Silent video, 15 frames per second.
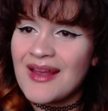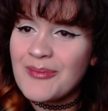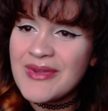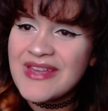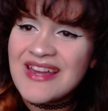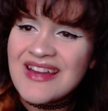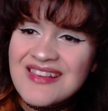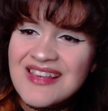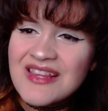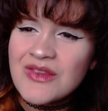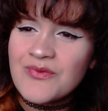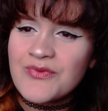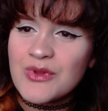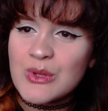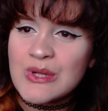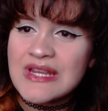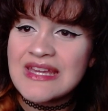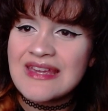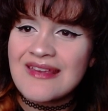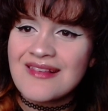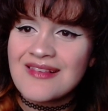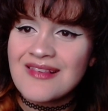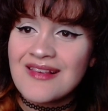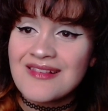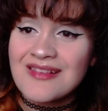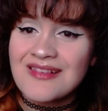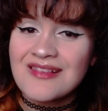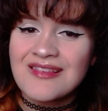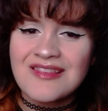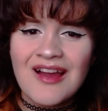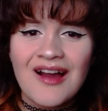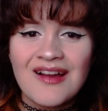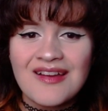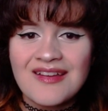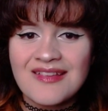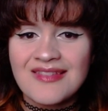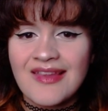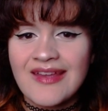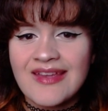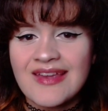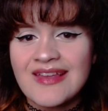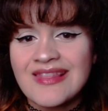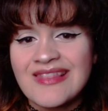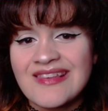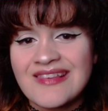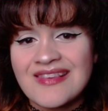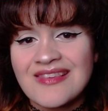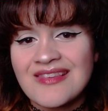And because he's flirty, he's stuck like in this